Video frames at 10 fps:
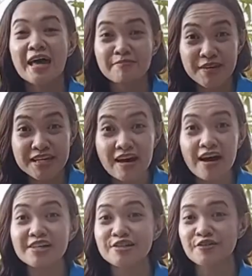And
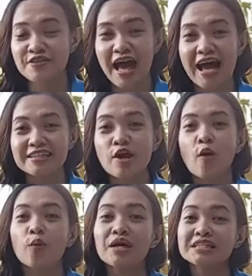because of that,
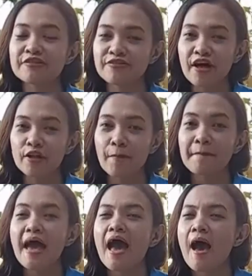we
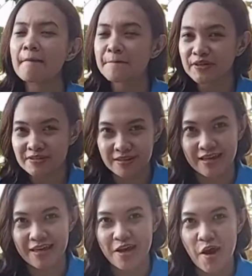develop
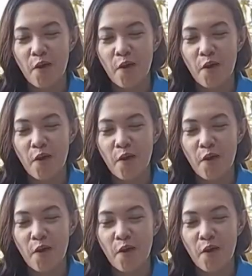empathy.